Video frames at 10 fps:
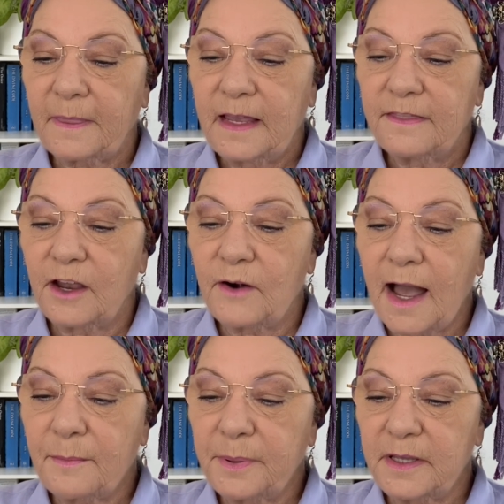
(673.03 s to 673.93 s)
There
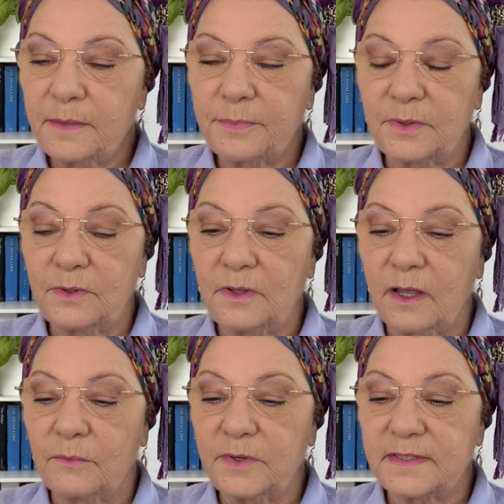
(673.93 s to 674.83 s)
are people
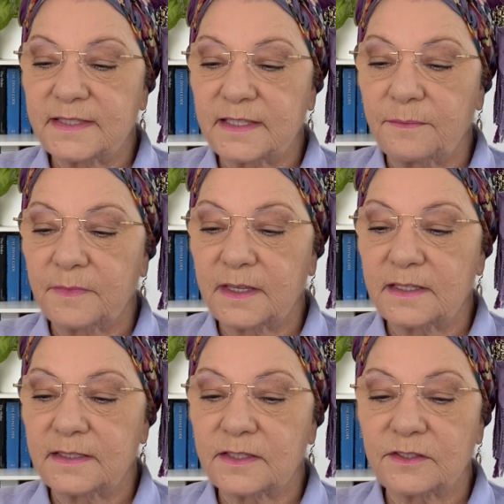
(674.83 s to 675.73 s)
with
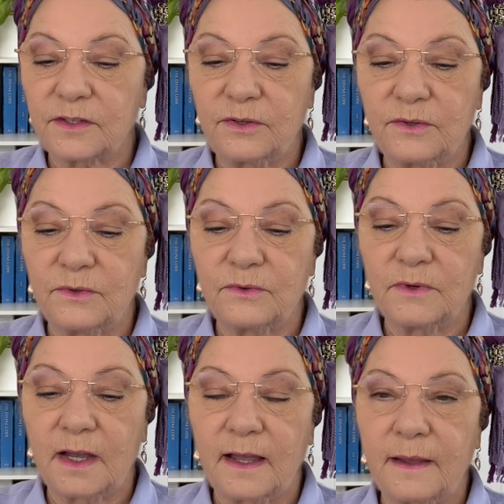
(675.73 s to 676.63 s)
smichas who
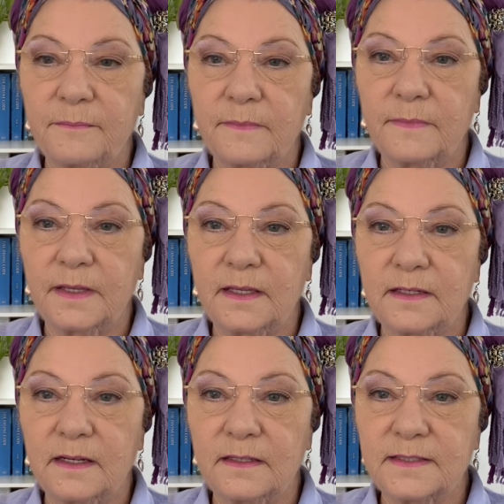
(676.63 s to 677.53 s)

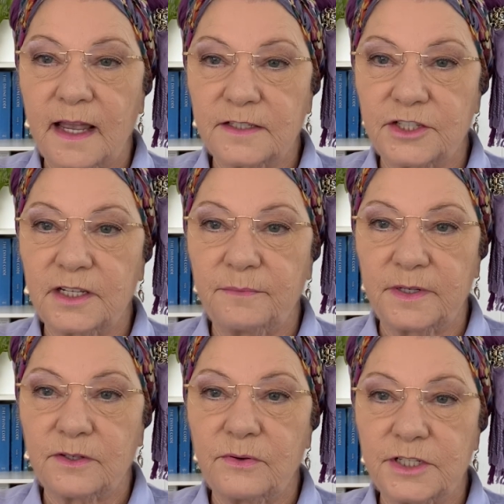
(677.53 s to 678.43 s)
it's actually a
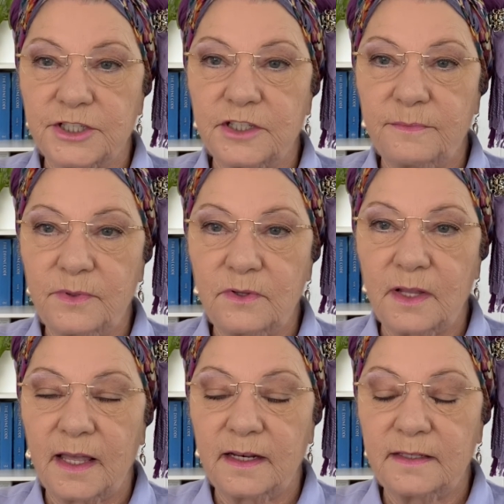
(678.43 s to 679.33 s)
bit questionable,
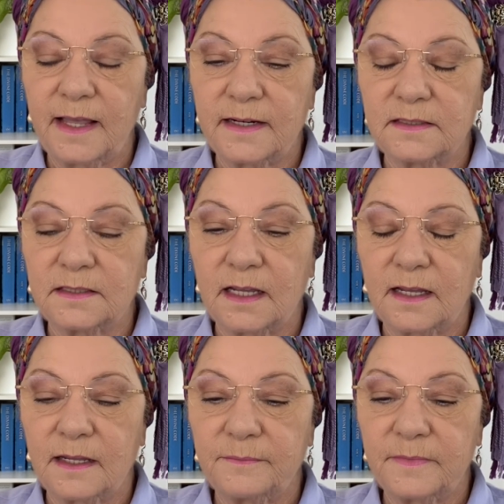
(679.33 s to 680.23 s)
and that
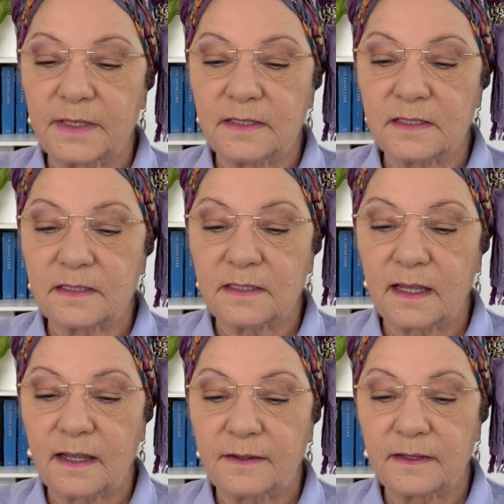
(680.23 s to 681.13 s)
is
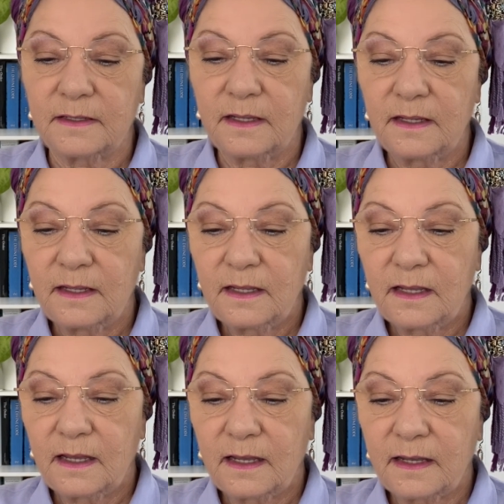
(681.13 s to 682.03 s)

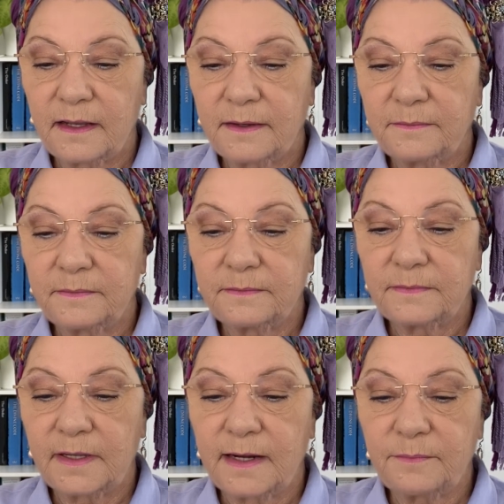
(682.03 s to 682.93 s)

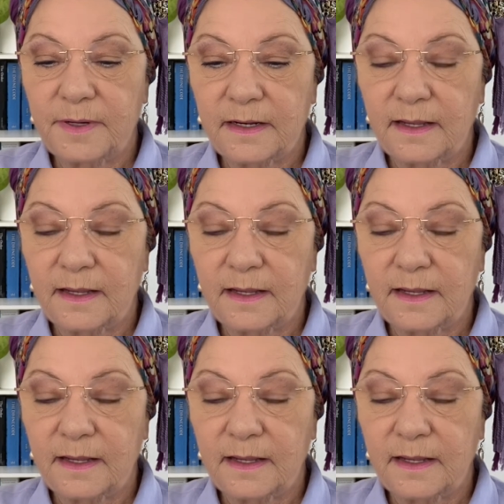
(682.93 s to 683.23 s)
unpleasant,